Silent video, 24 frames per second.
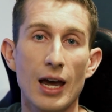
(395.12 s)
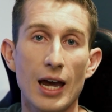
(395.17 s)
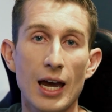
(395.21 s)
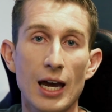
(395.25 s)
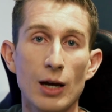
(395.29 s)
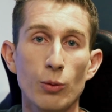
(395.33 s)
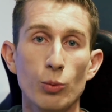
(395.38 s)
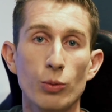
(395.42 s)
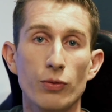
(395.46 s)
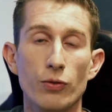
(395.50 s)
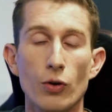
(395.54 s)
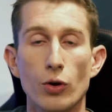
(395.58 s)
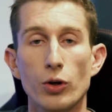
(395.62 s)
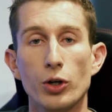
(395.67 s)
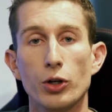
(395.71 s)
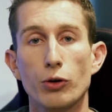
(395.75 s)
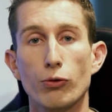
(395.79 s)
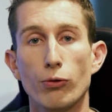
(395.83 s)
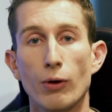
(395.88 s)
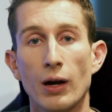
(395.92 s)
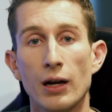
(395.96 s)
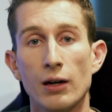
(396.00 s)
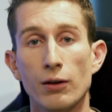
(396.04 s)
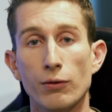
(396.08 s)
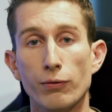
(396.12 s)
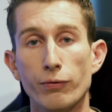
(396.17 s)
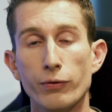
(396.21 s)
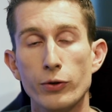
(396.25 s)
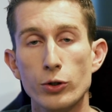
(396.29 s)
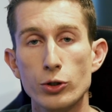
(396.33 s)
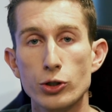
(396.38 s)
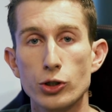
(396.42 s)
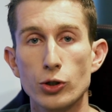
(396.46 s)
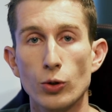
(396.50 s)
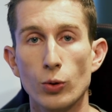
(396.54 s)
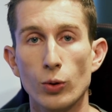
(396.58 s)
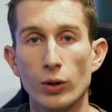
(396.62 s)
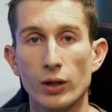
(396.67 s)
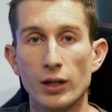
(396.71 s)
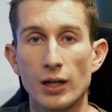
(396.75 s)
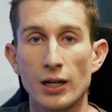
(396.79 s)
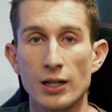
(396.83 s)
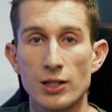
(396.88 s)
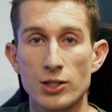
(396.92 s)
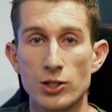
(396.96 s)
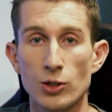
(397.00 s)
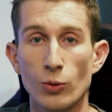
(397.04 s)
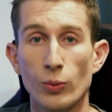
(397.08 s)
and we've got and created a few
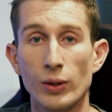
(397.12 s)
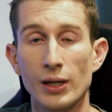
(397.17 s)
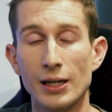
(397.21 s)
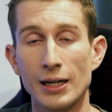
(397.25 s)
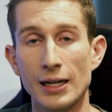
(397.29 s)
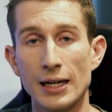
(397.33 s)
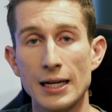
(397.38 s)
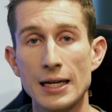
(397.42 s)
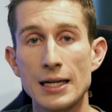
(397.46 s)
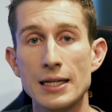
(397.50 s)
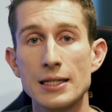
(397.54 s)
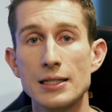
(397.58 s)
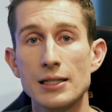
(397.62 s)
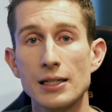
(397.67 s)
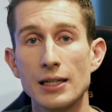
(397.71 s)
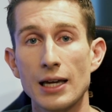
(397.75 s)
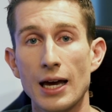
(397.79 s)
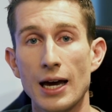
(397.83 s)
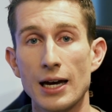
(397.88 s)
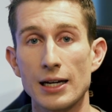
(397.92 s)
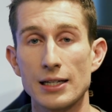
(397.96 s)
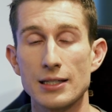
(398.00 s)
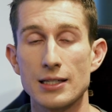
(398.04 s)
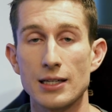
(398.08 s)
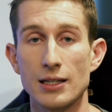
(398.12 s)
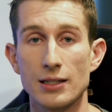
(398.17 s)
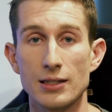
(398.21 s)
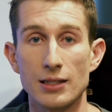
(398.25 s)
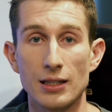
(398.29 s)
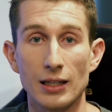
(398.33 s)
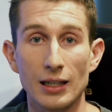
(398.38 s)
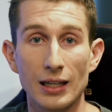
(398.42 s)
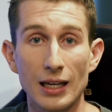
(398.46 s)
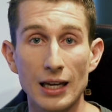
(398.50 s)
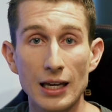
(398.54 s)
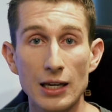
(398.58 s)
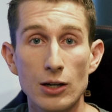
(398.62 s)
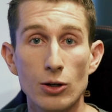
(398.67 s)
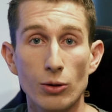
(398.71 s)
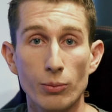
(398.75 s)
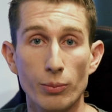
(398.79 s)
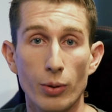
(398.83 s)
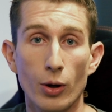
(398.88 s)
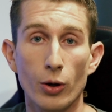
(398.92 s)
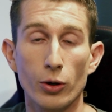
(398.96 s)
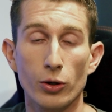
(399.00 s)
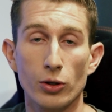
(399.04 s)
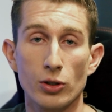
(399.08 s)
shortcuts so we can easily access the key
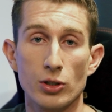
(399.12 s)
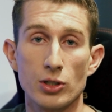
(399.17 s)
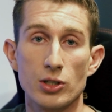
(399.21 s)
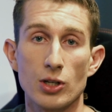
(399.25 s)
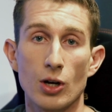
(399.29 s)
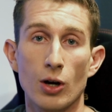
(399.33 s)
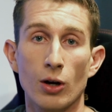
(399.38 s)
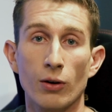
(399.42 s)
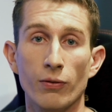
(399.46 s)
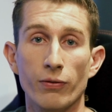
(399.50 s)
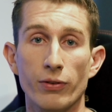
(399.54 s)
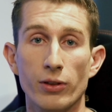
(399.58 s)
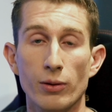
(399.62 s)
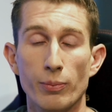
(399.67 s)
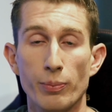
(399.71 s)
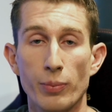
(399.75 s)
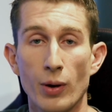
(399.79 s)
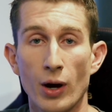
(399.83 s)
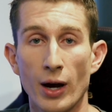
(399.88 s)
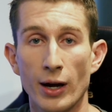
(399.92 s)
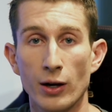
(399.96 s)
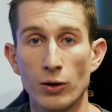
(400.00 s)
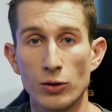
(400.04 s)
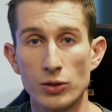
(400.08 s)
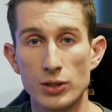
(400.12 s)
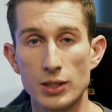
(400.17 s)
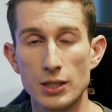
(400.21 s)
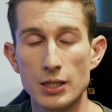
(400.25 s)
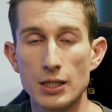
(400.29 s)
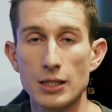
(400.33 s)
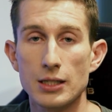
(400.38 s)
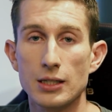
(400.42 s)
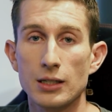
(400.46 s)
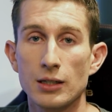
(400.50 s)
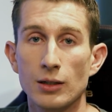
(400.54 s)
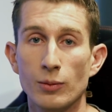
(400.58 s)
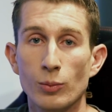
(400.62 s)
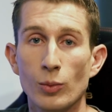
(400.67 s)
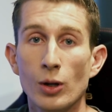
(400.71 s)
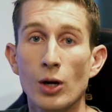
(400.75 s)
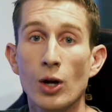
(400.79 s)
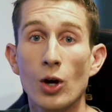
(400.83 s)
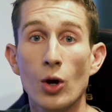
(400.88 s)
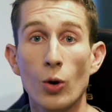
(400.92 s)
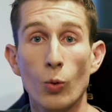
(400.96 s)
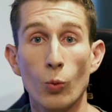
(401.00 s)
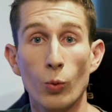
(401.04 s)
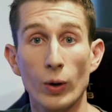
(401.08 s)
components of the BIOS system
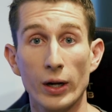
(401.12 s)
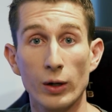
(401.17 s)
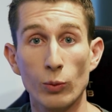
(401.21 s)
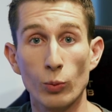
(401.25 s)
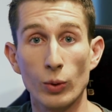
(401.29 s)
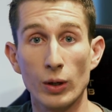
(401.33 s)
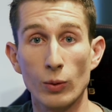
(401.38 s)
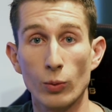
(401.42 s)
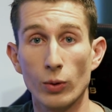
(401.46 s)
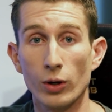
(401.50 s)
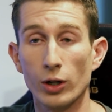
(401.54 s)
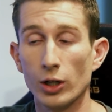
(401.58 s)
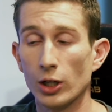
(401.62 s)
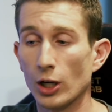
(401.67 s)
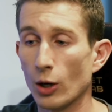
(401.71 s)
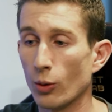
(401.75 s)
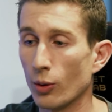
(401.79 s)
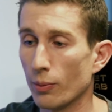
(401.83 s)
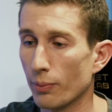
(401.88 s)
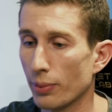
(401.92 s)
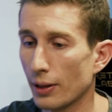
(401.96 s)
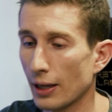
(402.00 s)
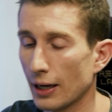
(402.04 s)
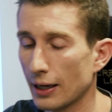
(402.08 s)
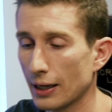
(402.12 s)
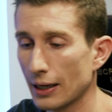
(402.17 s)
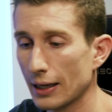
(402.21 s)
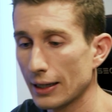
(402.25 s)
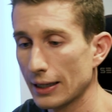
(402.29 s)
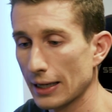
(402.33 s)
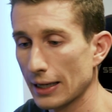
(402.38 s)
when we want to go and play our